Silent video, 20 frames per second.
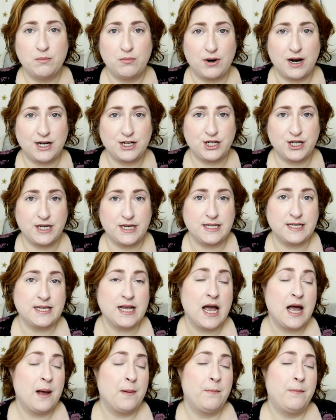brushes,
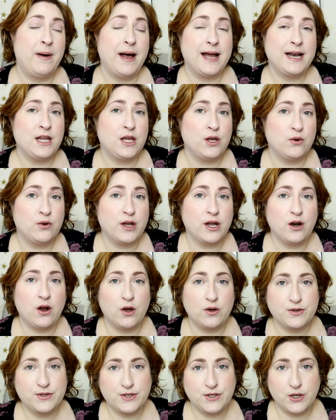but you can
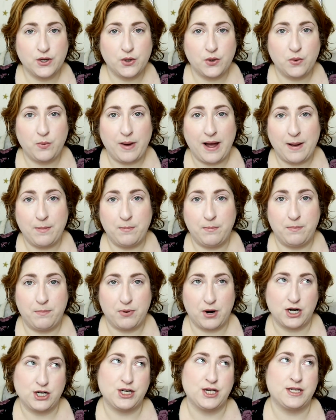also buy
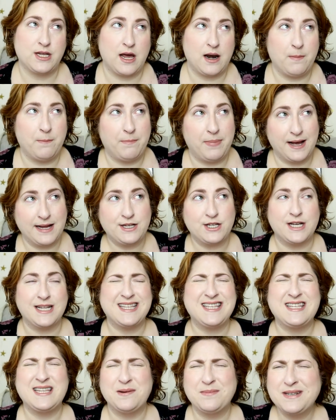brushes on a
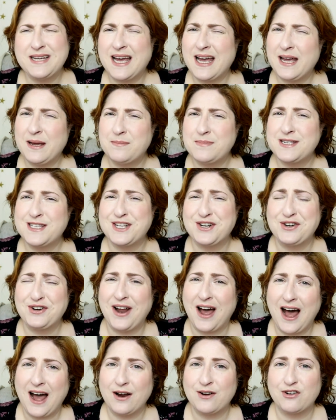budget. Sometimes they're
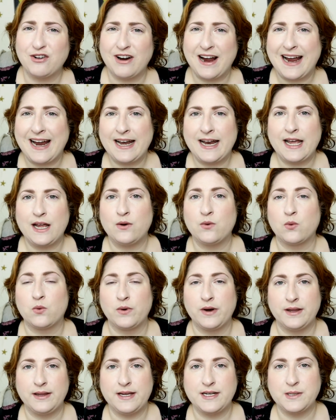not great. It
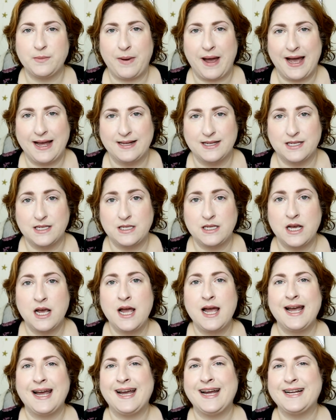really depends.
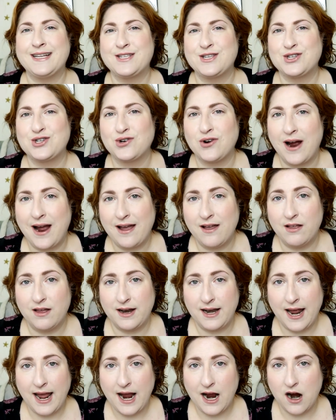It's trial
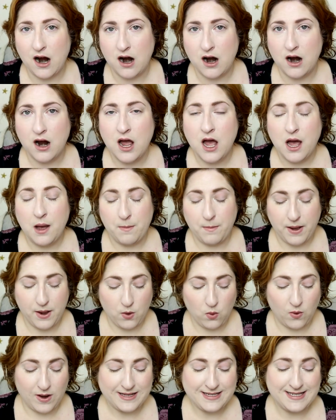and error,
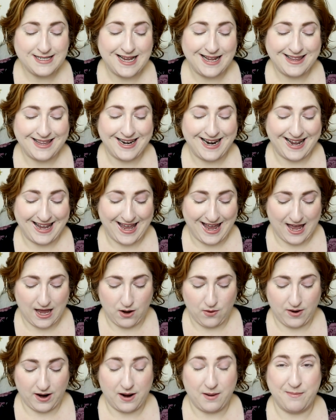but one set that I
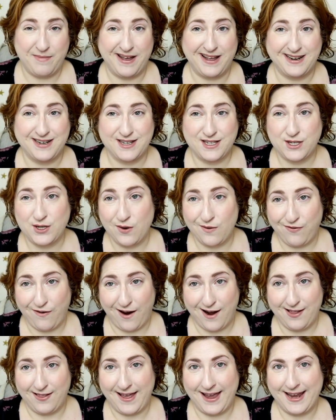can recommend, so
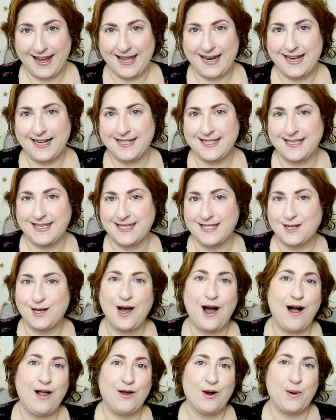far I like it, it's this
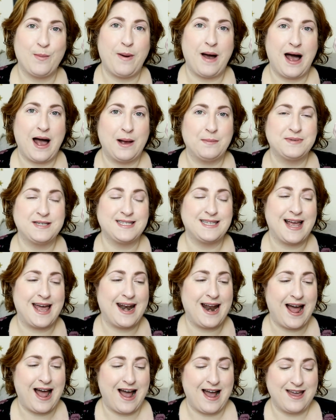ColourPop
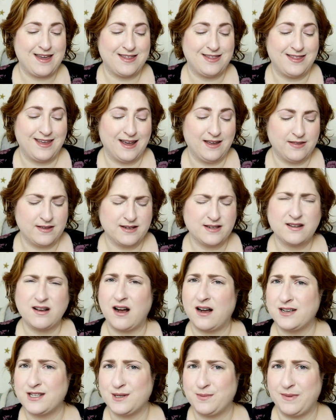set. I think this
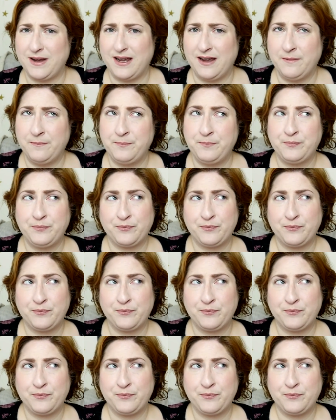cost me